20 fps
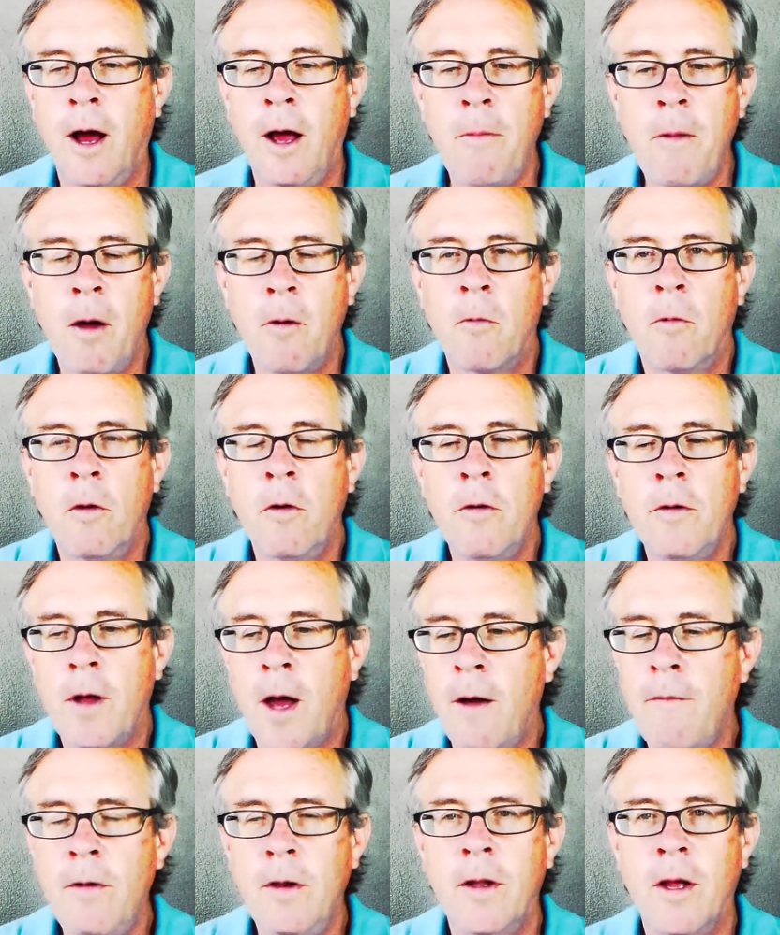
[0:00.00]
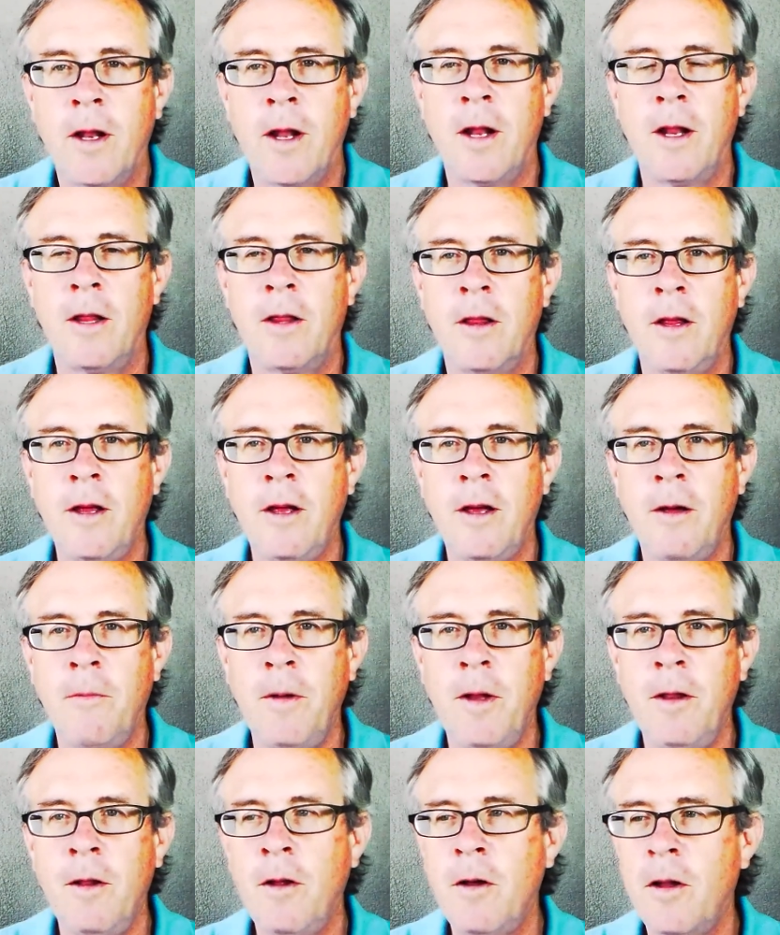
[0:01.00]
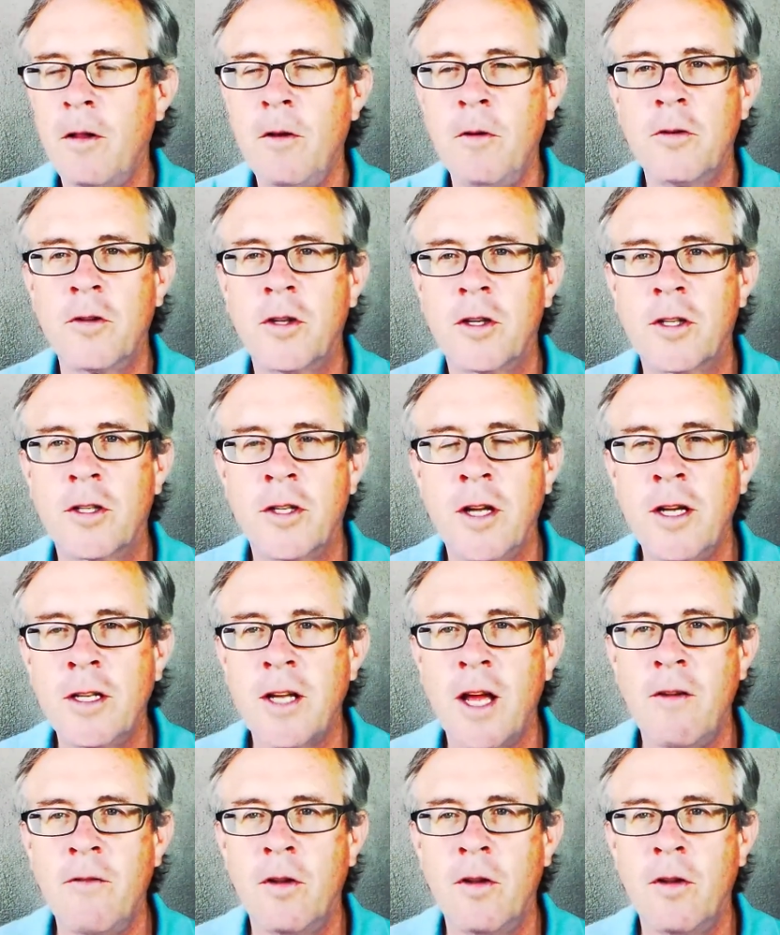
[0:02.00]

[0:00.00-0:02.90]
I'm not worthy. I haven't done anything. I mean, look at no success.